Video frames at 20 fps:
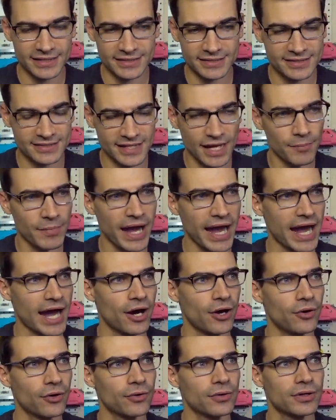
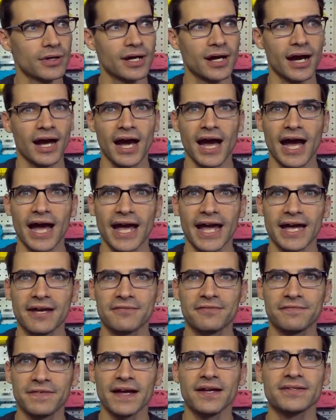Somehow, I
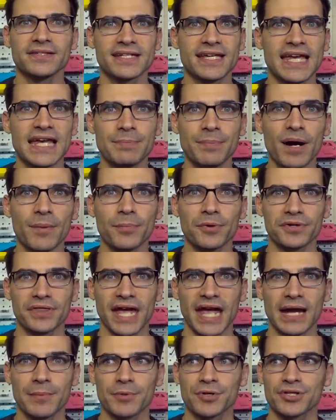had failed to keep up with
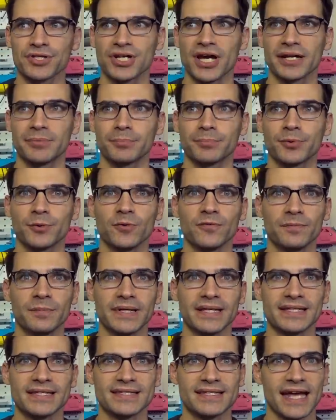Hammershot
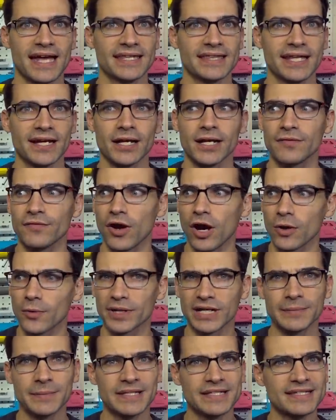improvements, and there have
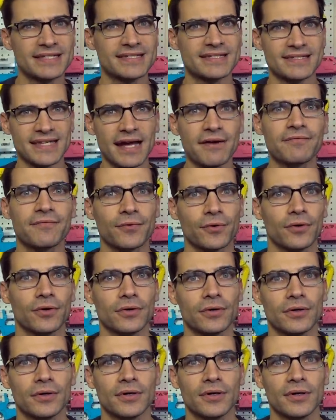already been
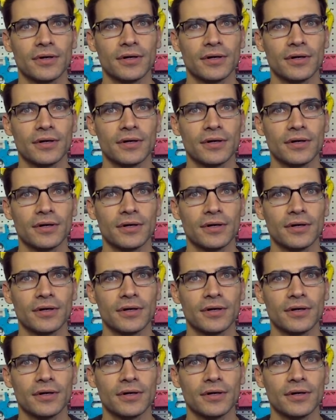several